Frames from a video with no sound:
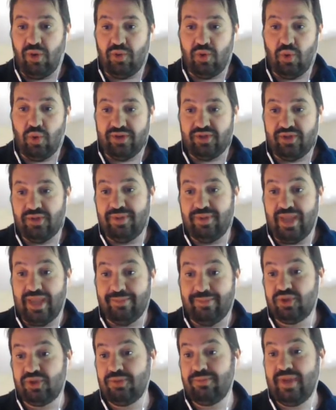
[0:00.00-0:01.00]
going to be
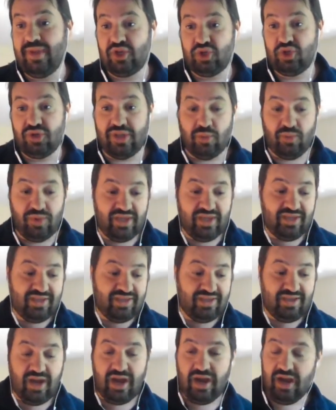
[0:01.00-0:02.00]
able to make sure that we
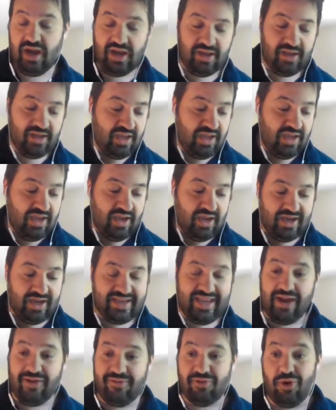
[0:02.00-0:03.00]

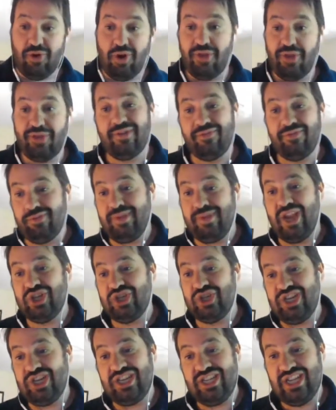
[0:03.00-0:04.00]
account for all the
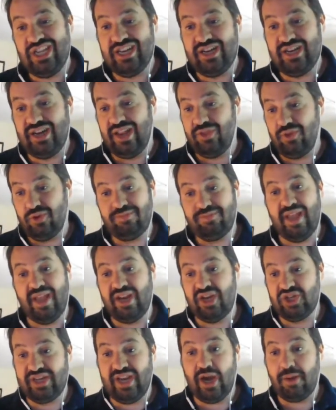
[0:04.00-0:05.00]
information needed on those
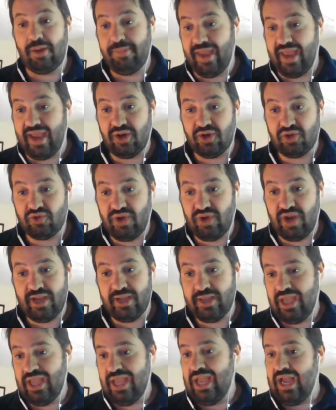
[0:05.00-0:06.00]
managed care payers,
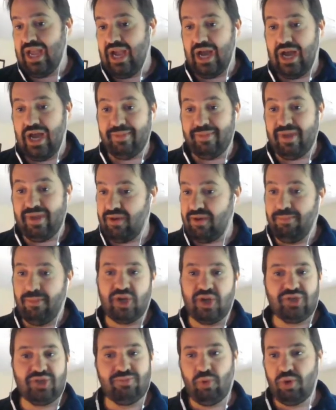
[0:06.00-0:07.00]
right? They're
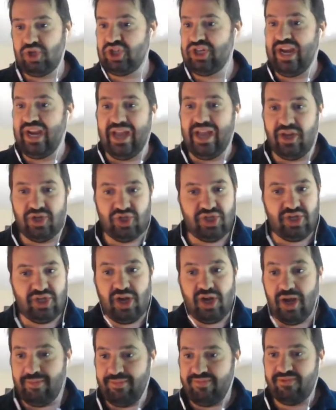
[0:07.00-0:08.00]
much more
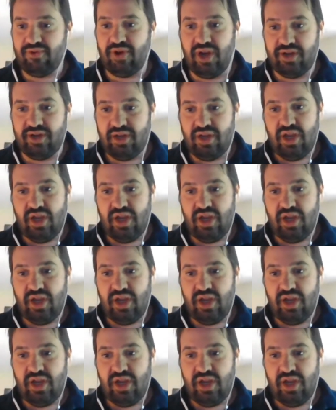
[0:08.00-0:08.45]
challenging up front